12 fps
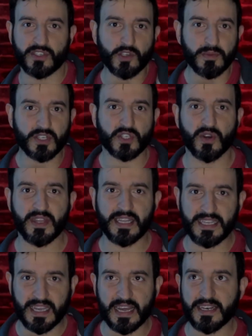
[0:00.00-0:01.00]
So much so
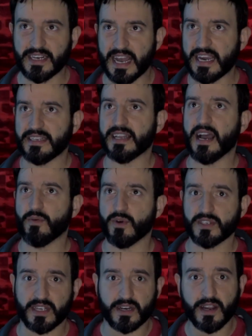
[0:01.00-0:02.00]
that the other night I
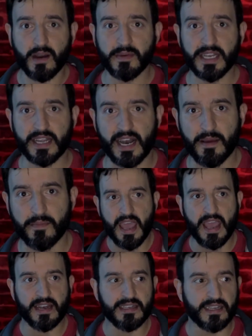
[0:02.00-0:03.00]
was at a comedy club
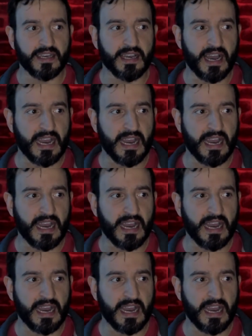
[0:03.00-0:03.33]
and uh,